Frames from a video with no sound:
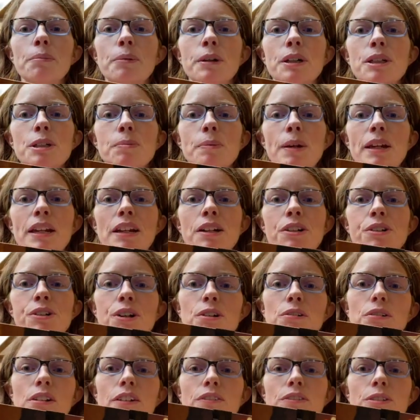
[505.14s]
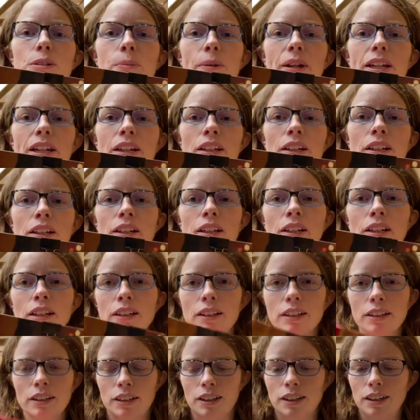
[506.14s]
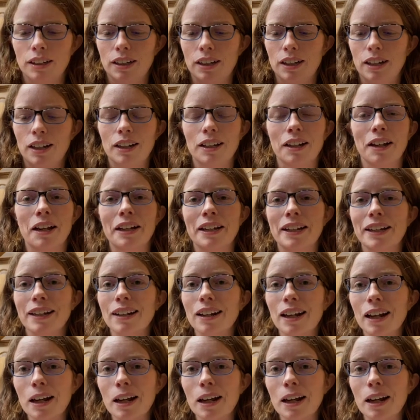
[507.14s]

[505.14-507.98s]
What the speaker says: British baking show, Love to Bake. Again,